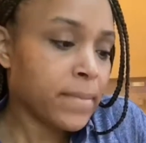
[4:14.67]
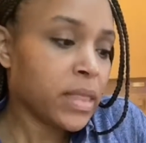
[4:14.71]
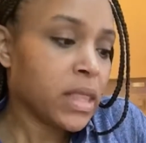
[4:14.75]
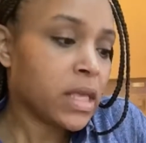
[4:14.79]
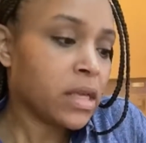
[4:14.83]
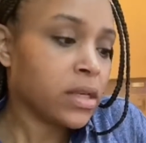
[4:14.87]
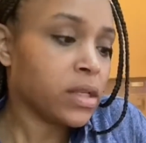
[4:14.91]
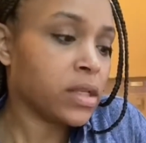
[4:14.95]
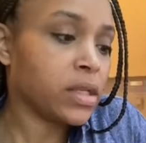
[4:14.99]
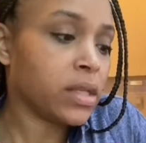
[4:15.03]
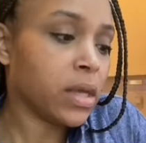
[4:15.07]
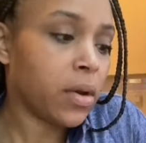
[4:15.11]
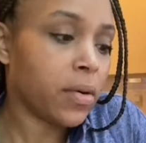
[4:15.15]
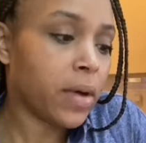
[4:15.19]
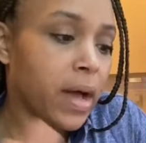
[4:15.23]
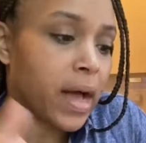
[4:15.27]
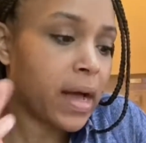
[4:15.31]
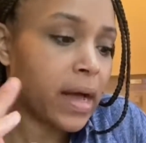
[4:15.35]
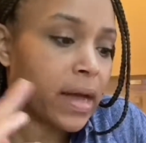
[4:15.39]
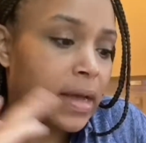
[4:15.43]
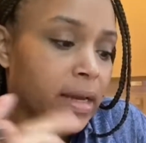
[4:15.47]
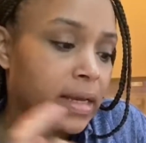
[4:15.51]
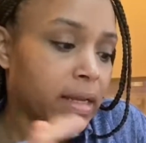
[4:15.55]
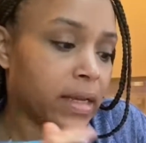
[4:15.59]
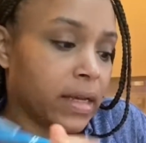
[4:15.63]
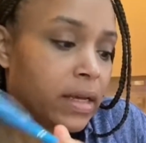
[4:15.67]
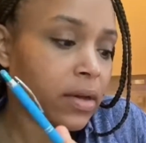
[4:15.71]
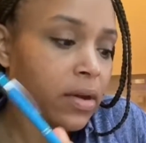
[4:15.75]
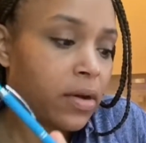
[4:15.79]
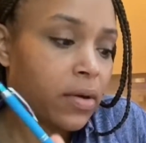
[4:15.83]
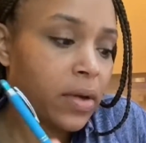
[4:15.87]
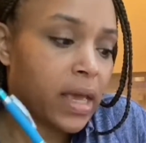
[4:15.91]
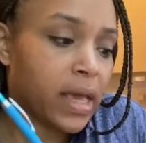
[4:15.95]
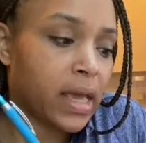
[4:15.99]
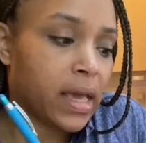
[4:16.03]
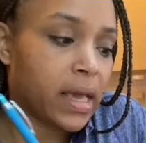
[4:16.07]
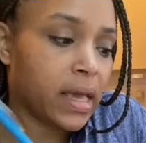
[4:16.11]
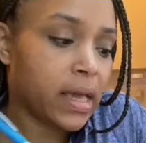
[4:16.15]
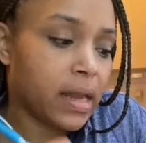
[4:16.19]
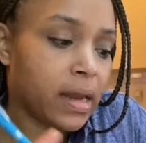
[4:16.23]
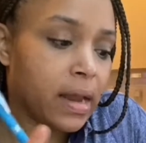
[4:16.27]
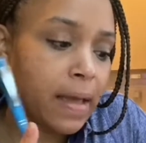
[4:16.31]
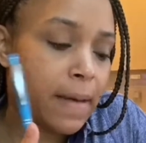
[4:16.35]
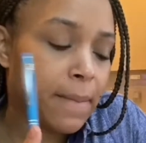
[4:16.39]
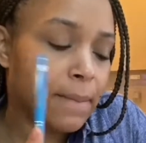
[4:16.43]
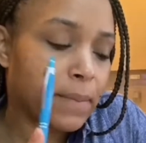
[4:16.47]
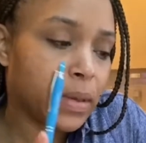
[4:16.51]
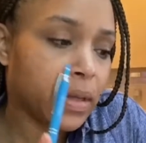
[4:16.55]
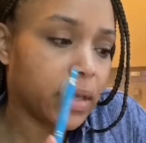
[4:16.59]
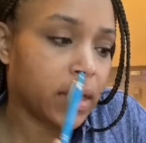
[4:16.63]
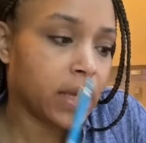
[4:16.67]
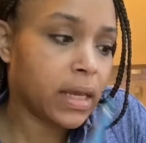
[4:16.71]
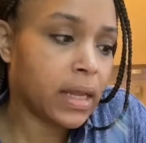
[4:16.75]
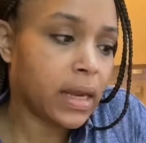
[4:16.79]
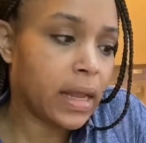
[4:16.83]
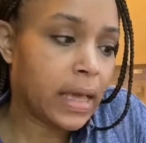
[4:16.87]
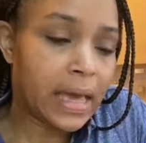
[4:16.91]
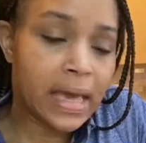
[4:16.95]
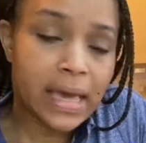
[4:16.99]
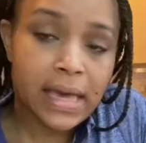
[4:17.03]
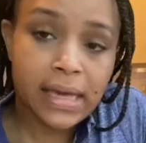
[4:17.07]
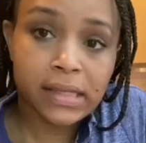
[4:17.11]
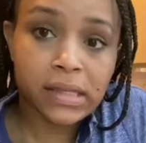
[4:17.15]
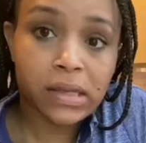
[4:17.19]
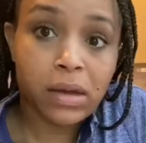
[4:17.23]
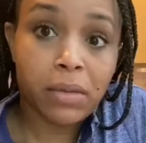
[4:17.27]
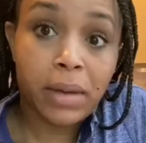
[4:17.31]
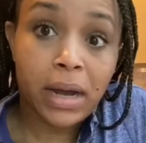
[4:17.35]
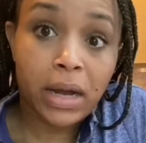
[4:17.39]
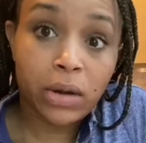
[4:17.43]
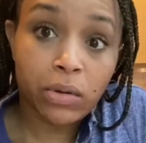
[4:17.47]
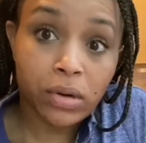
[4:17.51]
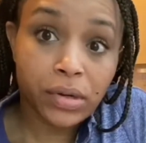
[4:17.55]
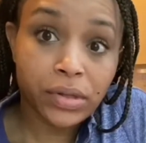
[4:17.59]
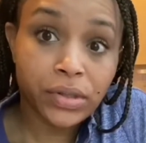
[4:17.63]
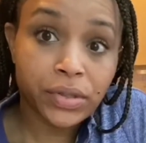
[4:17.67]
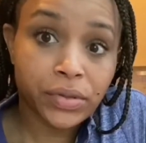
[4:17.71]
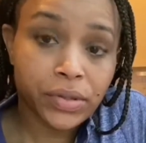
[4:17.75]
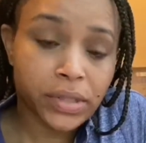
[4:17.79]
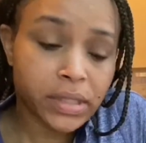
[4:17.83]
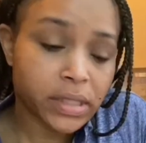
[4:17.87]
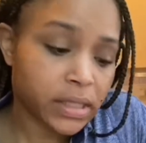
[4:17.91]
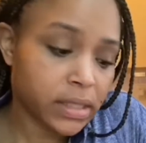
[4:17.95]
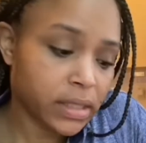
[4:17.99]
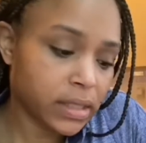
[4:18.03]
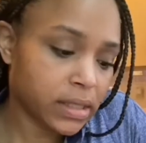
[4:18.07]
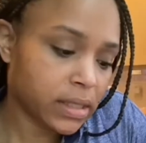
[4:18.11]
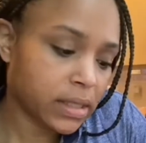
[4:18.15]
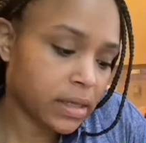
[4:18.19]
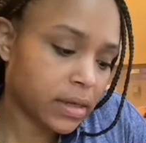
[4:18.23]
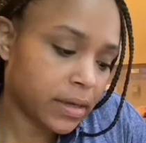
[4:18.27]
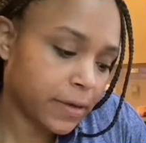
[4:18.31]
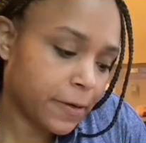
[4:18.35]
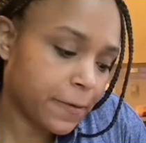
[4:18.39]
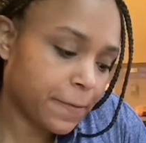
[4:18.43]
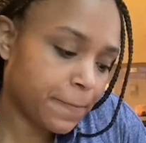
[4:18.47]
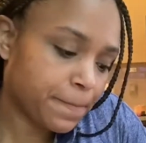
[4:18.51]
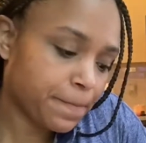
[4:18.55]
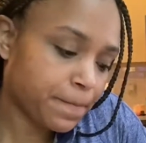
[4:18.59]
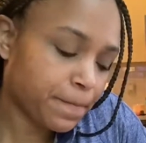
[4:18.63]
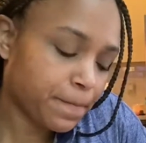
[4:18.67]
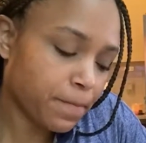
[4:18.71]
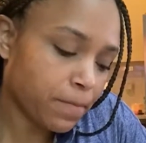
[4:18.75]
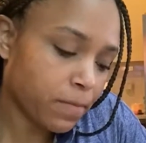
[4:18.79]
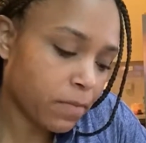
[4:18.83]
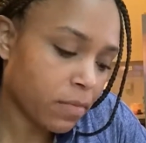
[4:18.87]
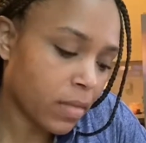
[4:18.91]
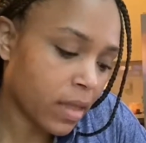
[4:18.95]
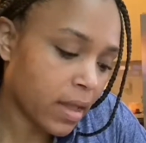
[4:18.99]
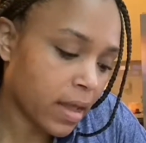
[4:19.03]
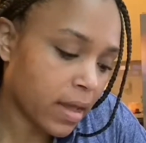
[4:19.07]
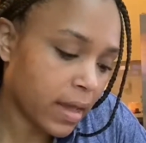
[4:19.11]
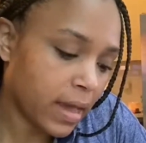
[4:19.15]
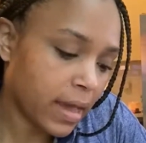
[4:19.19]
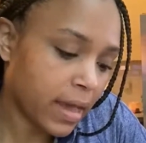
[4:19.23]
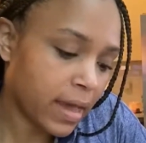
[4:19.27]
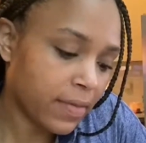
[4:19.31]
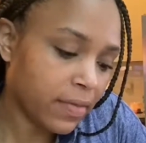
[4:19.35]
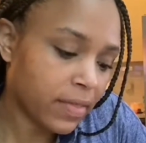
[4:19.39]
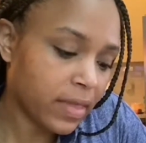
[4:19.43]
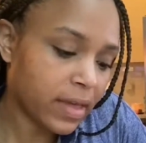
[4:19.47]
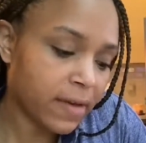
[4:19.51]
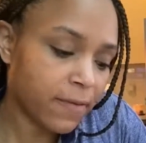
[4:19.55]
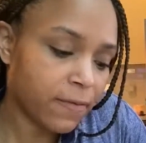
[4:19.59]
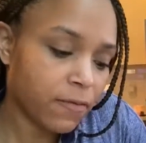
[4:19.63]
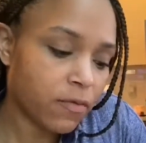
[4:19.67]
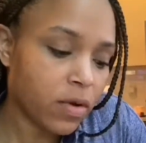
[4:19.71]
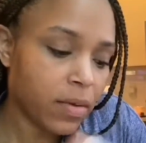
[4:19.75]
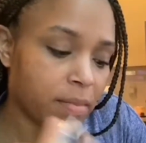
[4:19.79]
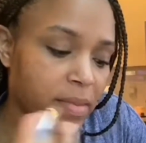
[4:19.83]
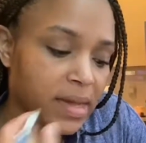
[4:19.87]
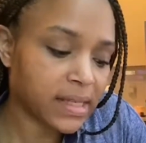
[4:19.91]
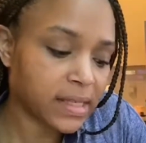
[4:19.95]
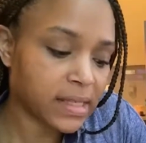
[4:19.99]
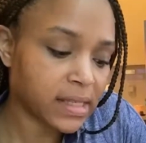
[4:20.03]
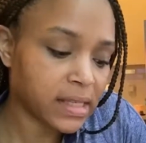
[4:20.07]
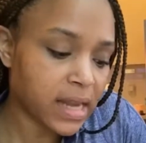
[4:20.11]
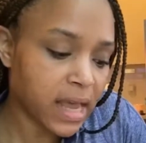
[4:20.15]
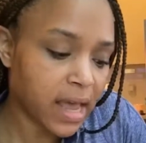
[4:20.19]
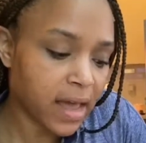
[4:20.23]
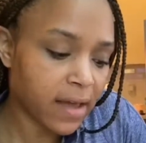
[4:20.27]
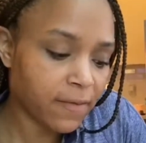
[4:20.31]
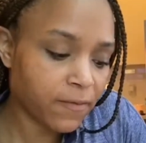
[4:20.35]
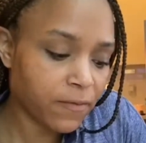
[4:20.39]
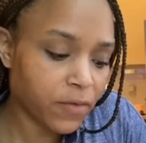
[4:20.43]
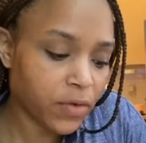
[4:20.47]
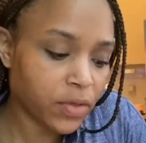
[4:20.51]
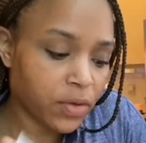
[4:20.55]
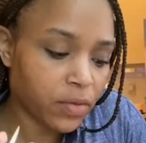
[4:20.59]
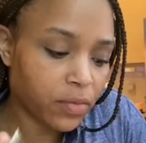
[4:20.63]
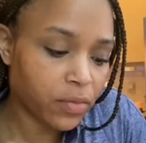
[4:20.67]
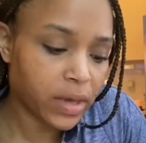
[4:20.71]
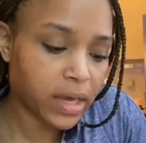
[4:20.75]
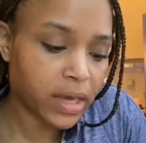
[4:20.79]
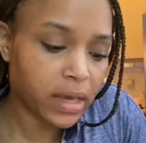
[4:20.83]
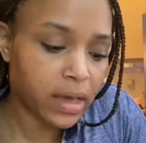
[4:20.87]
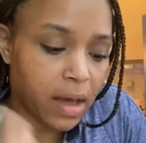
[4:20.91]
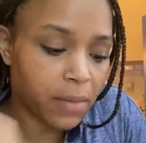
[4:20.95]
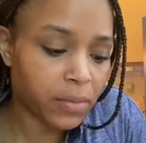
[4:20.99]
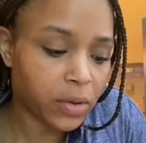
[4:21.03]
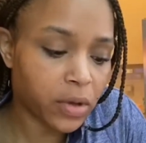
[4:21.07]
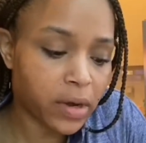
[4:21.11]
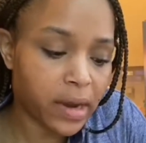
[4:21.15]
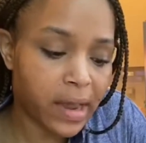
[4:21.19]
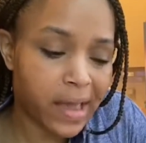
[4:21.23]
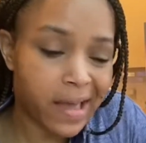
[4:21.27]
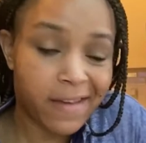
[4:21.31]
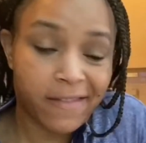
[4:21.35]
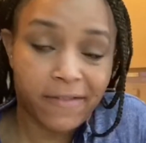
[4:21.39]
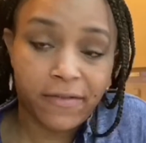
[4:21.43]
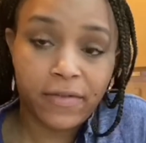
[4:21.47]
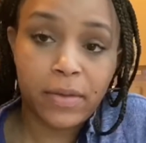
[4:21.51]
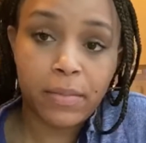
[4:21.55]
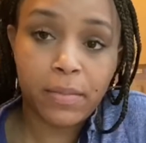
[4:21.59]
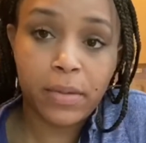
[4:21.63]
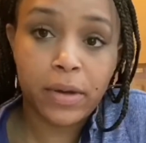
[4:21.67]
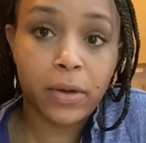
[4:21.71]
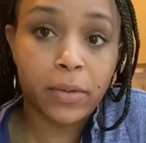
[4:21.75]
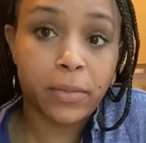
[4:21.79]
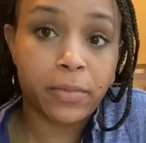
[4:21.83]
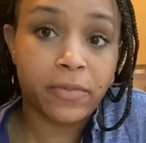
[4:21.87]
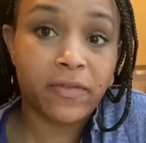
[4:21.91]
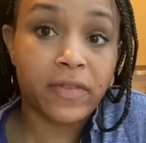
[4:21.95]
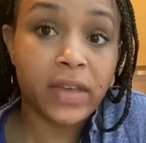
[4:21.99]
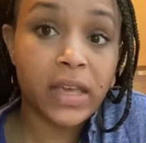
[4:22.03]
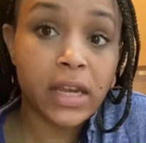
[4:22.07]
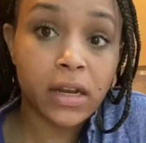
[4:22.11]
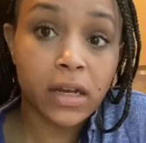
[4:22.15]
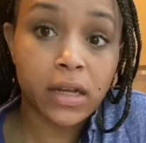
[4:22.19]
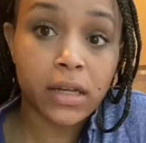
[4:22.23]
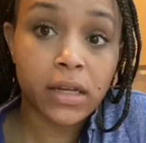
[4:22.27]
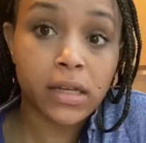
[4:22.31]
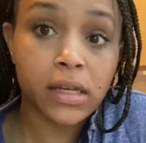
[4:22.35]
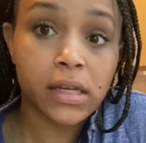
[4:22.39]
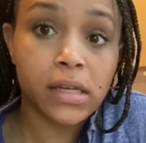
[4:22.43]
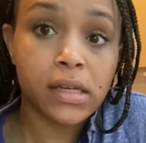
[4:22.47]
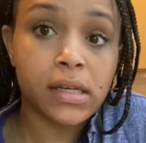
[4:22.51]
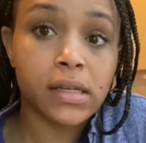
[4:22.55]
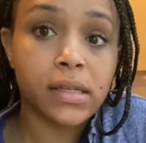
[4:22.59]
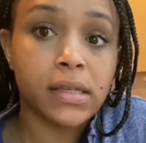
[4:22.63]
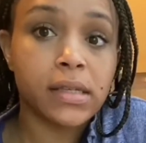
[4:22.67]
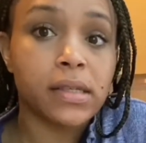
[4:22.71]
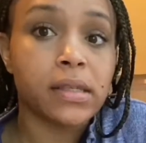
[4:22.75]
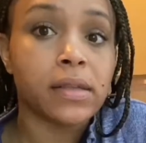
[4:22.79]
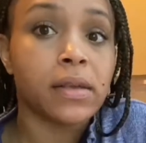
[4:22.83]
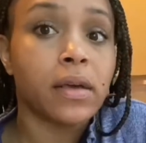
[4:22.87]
So I did go ahead and put eggs on my grocery list. And then for my snack for the week, I'm gonna have the Belvedita cookies.